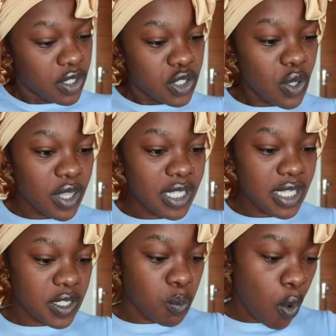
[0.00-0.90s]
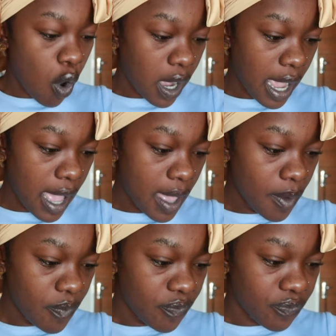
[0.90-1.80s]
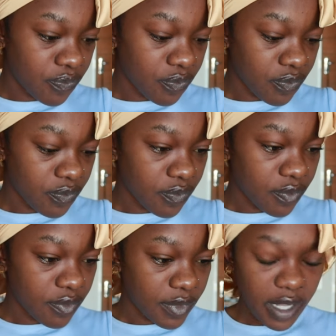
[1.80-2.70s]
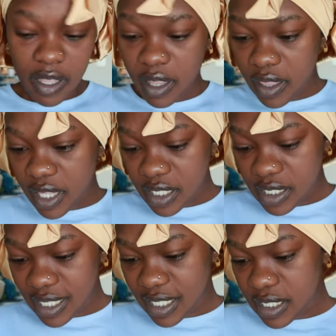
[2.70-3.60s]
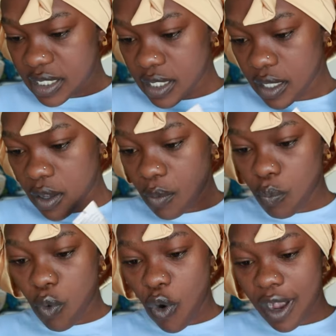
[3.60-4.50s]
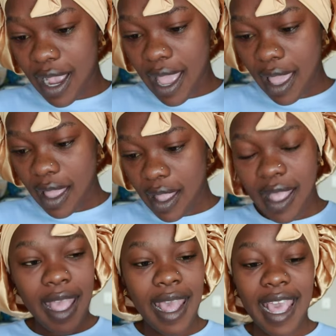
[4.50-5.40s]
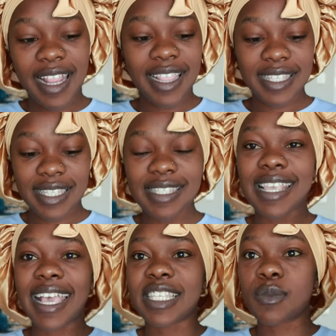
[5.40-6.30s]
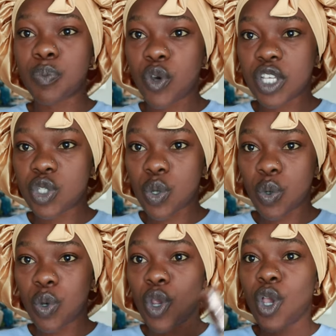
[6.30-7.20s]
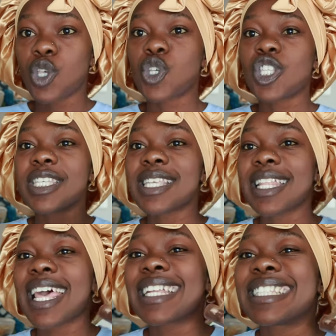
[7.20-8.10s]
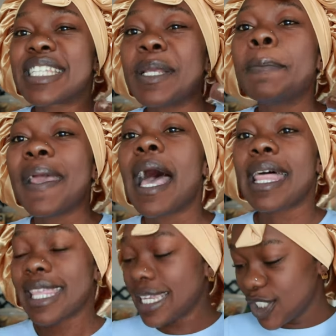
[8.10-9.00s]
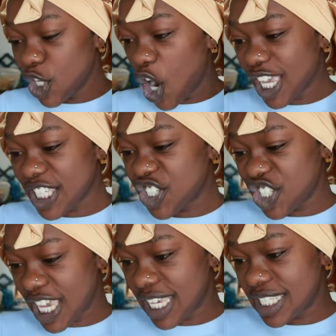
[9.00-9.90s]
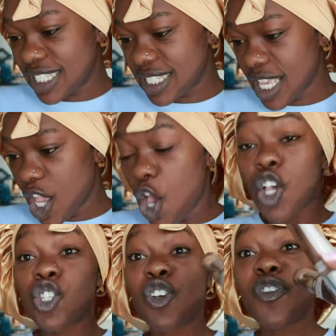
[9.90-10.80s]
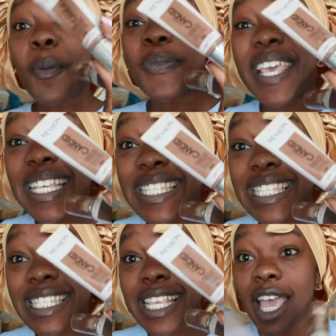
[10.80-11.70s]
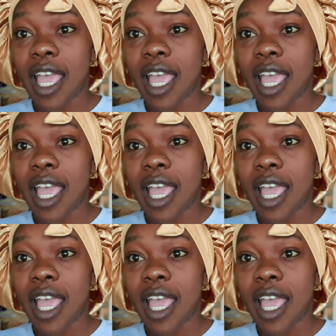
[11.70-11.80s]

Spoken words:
So this is mocha, this is mocha, and this is espresso. So these are the deep, the darkest shades. So from this,